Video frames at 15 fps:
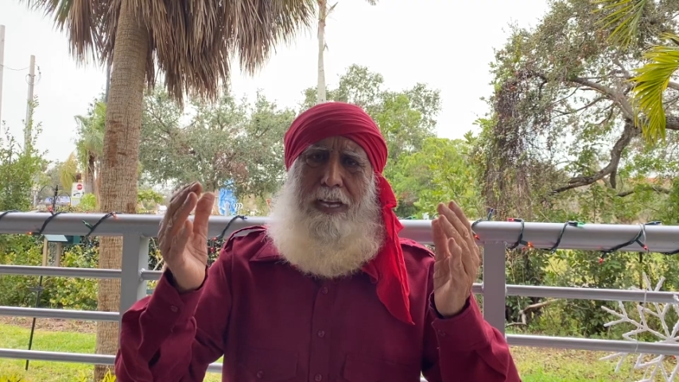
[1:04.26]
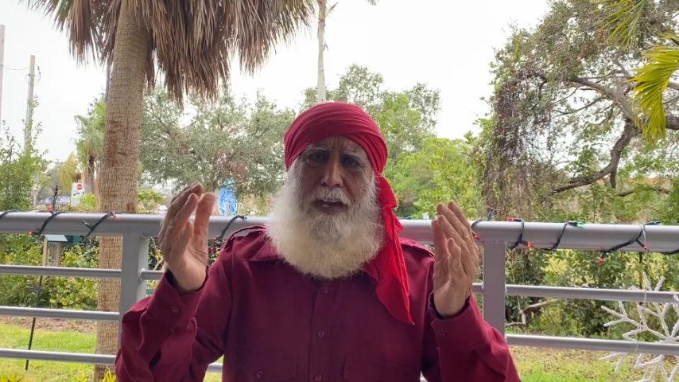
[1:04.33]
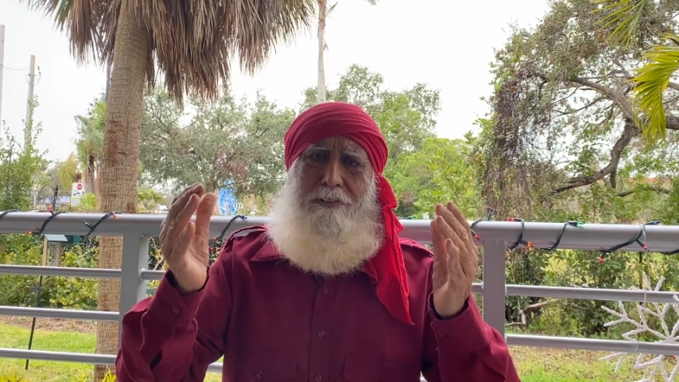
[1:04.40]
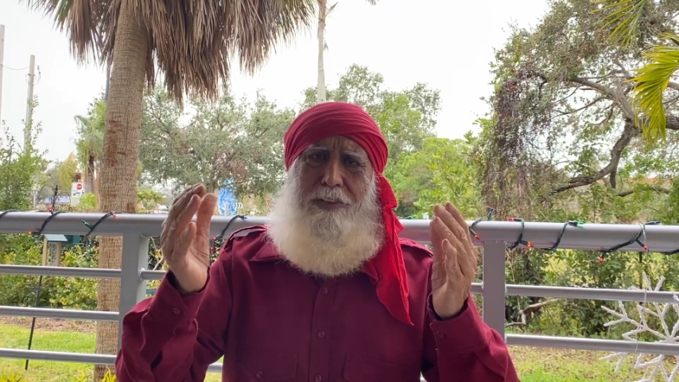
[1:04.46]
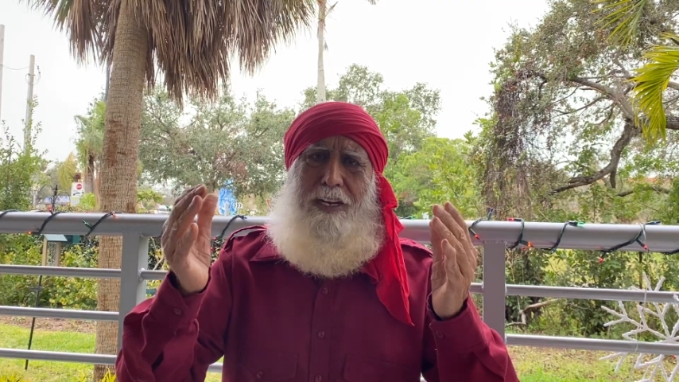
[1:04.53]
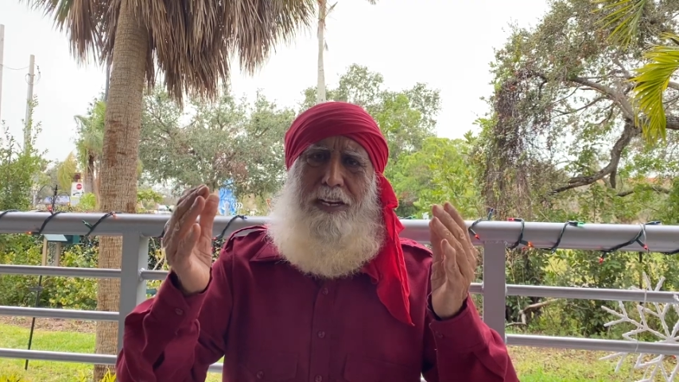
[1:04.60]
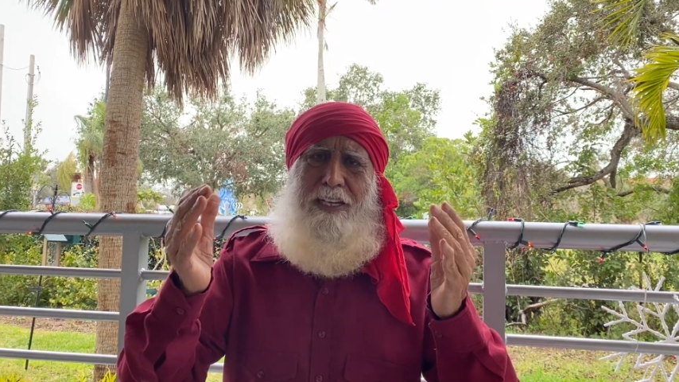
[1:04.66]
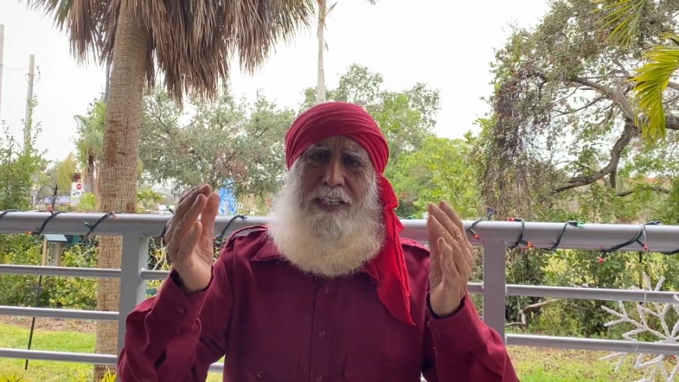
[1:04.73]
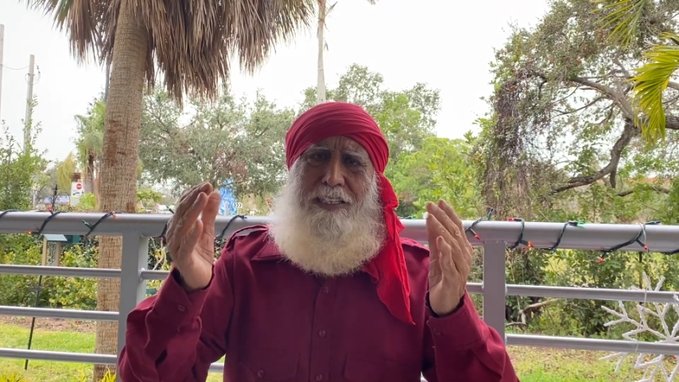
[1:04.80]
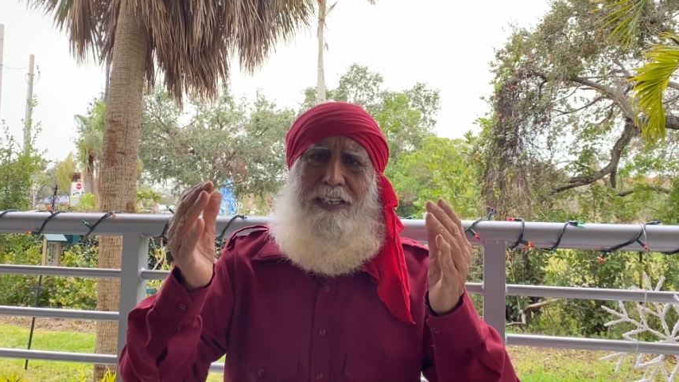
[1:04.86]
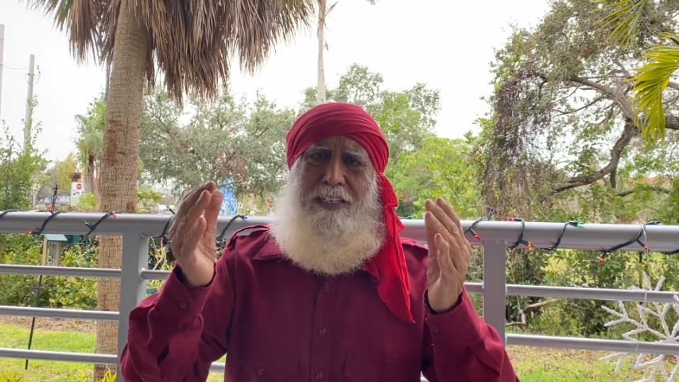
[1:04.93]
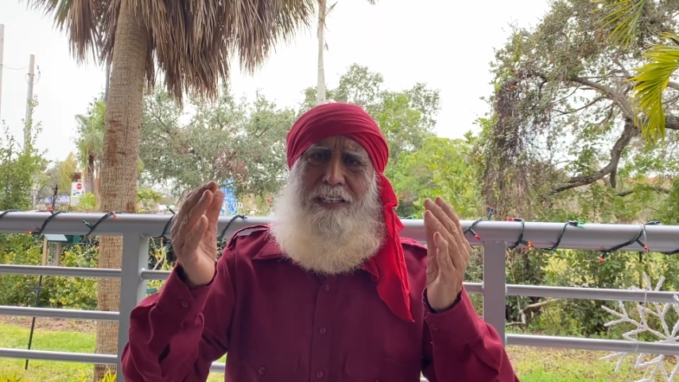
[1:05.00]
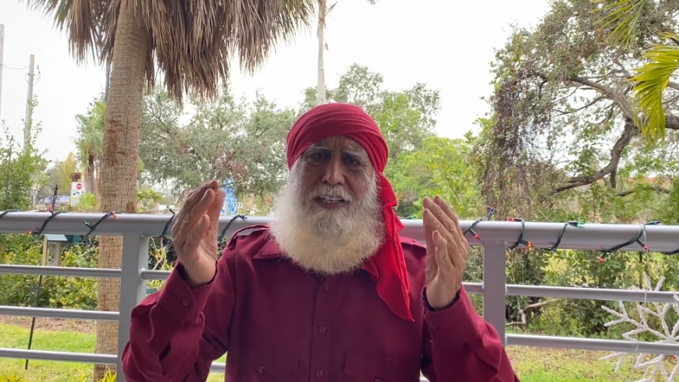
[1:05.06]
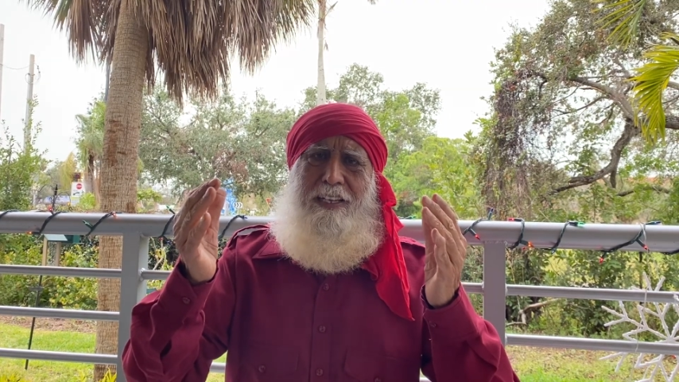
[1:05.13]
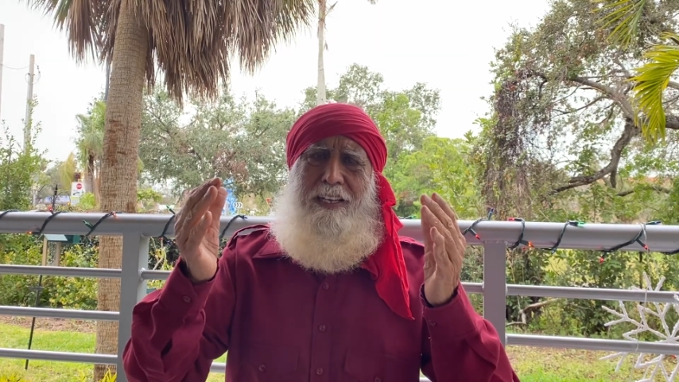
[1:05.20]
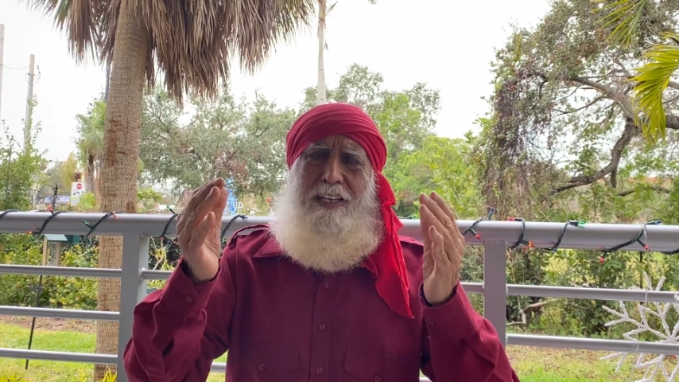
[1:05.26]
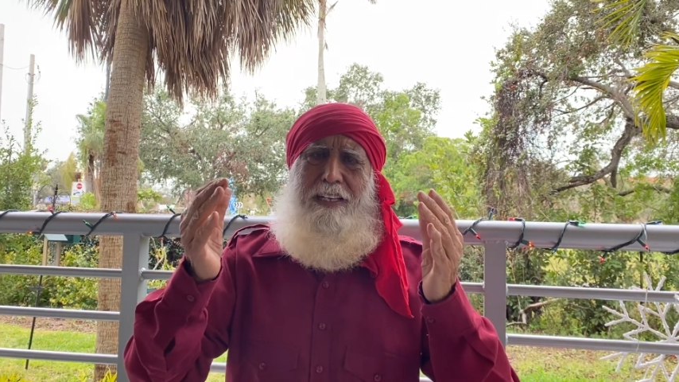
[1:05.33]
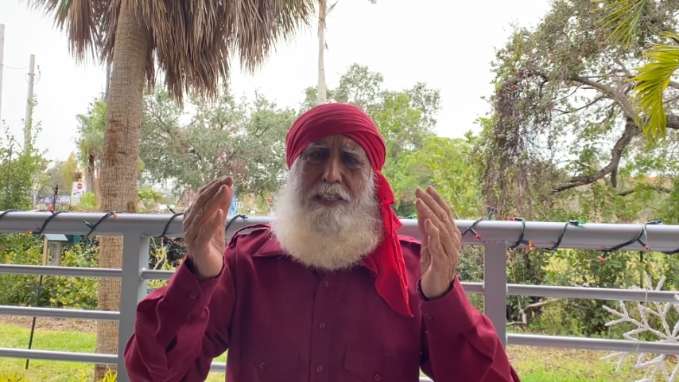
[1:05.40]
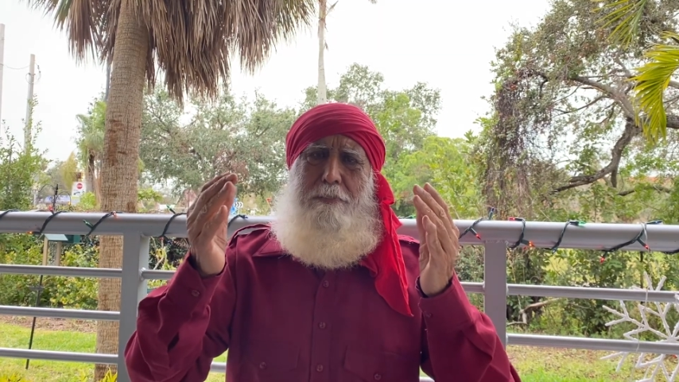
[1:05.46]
Every religion is